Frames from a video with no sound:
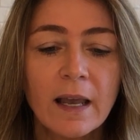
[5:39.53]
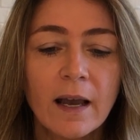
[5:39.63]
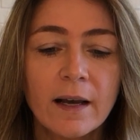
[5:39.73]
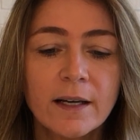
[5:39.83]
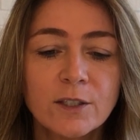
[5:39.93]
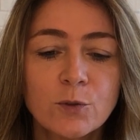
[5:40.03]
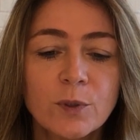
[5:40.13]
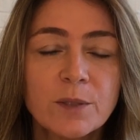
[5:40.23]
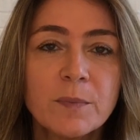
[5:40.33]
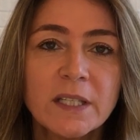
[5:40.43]
to
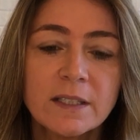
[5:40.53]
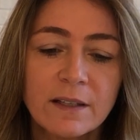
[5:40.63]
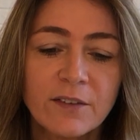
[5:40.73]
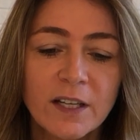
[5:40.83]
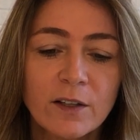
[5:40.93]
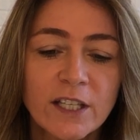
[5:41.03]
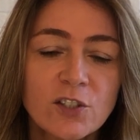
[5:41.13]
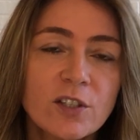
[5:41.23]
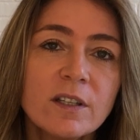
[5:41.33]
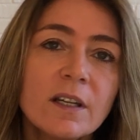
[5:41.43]
admit a
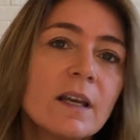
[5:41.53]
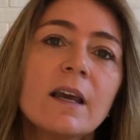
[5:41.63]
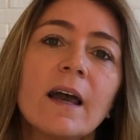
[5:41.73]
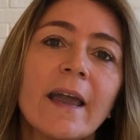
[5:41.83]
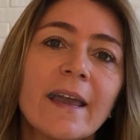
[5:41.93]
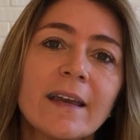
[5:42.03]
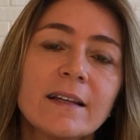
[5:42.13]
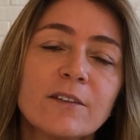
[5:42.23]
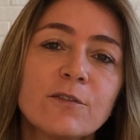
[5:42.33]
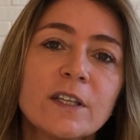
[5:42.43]
violation,
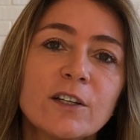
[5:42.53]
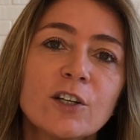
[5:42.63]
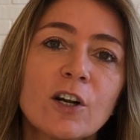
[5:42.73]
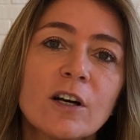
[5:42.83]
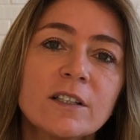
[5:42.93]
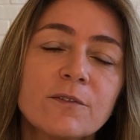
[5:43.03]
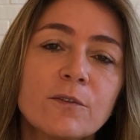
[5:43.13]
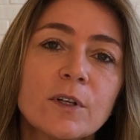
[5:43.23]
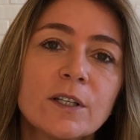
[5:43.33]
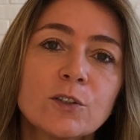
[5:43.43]
and if they are
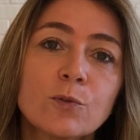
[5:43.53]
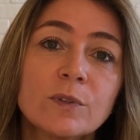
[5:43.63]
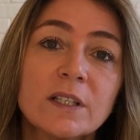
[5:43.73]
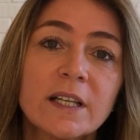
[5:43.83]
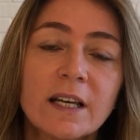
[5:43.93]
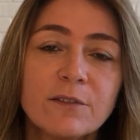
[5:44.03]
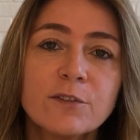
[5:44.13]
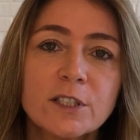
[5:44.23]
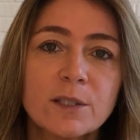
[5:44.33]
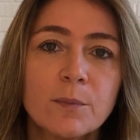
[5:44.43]
not totally
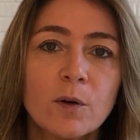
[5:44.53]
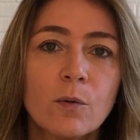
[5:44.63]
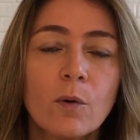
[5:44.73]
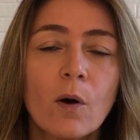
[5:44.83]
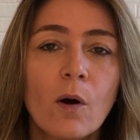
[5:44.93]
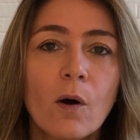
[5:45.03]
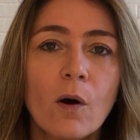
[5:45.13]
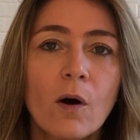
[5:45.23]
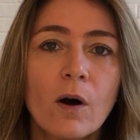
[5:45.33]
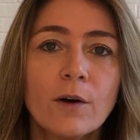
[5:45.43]
comfortable
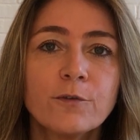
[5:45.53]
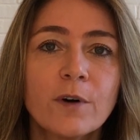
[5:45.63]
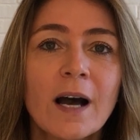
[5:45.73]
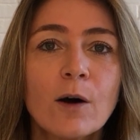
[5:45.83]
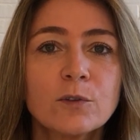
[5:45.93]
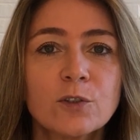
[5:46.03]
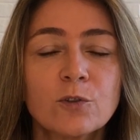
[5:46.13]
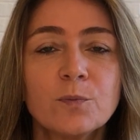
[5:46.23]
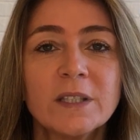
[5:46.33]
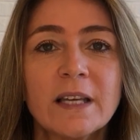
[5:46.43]
of how this
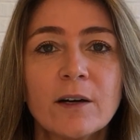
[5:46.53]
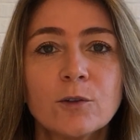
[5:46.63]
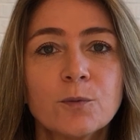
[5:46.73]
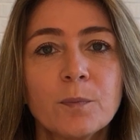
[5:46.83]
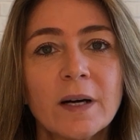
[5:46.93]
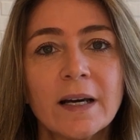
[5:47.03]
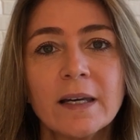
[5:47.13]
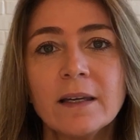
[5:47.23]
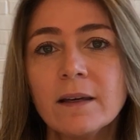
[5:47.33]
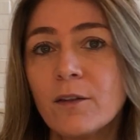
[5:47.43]
would be dealt
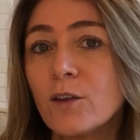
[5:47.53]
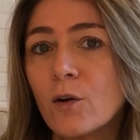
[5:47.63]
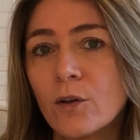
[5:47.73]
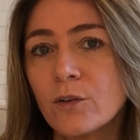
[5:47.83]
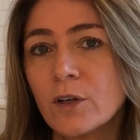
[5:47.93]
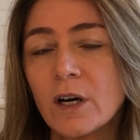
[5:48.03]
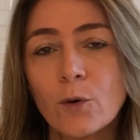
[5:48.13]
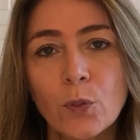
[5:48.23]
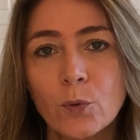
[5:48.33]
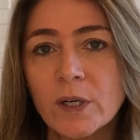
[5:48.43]
by the other
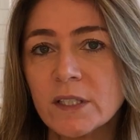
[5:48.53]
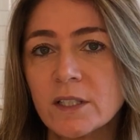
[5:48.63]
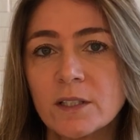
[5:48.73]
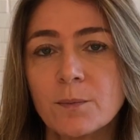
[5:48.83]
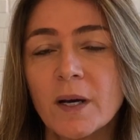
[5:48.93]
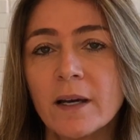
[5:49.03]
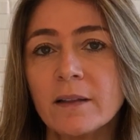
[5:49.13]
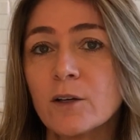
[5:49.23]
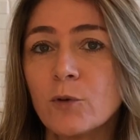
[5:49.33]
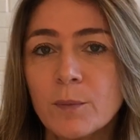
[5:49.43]
authorities, by
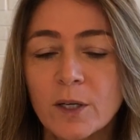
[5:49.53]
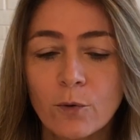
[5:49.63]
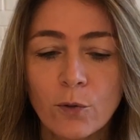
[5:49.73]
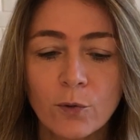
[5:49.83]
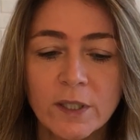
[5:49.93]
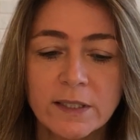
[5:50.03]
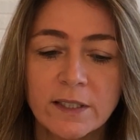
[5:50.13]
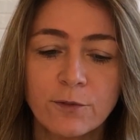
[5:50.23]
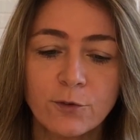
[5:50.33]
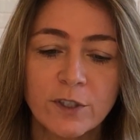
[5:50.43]
the criminal
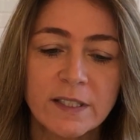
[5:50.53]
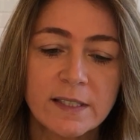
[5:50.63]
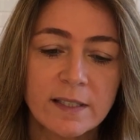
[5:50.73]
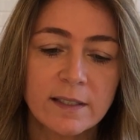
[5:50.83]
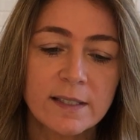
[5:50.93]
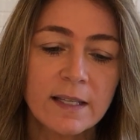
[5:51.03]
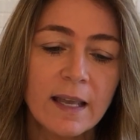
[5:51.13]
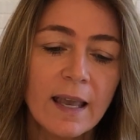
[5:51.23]
authority, for instance.